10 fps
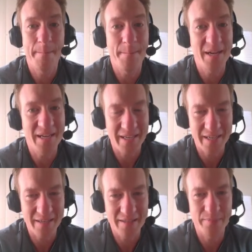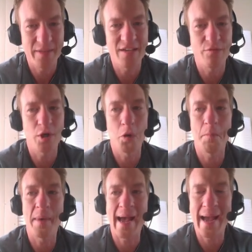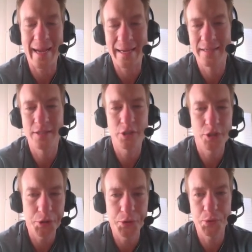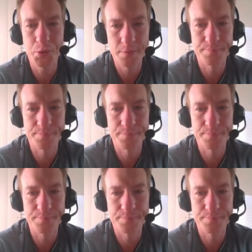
Meaning, if we go back to